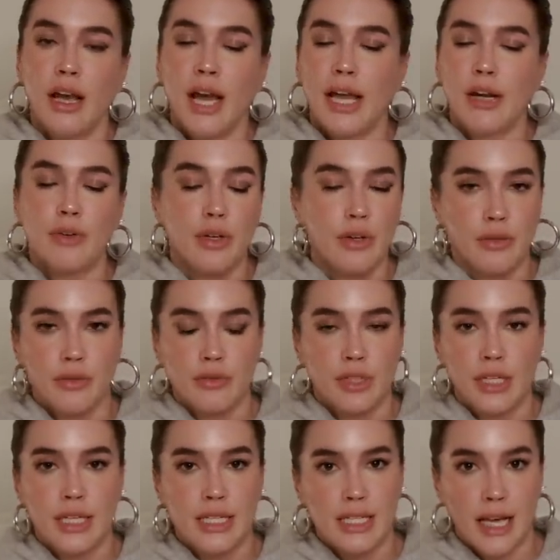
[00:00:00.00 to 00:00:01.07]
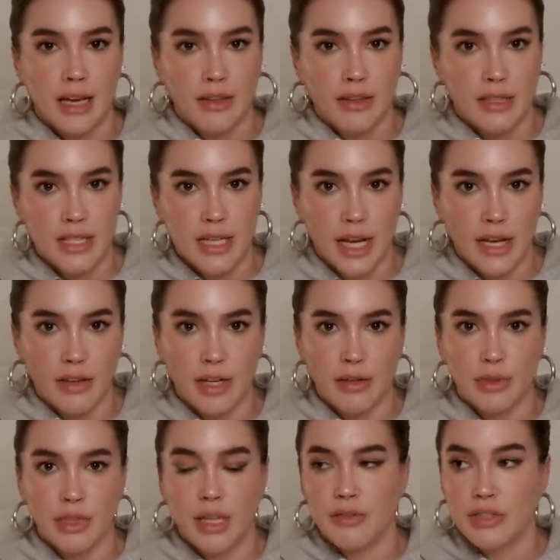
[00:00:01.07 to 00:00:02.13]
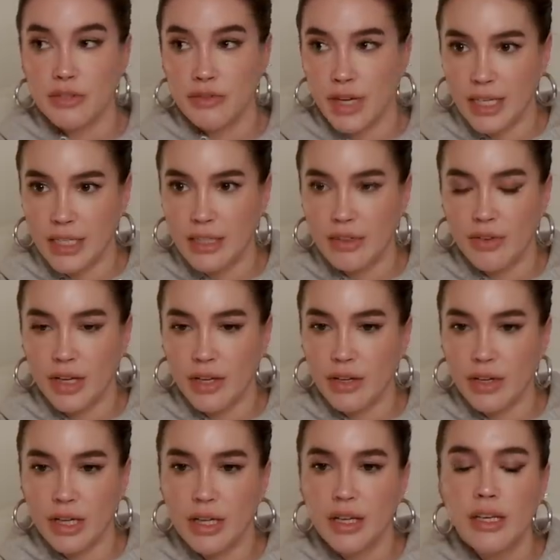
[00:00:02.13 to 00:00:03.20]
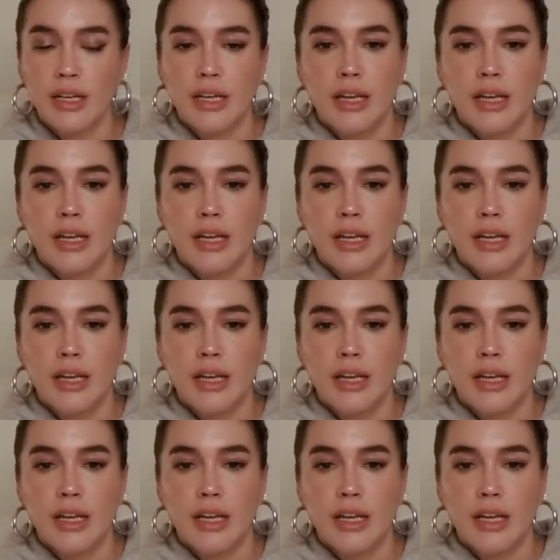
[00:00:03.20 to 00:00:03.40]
I don't know exactly the title. I would love to find it if I could.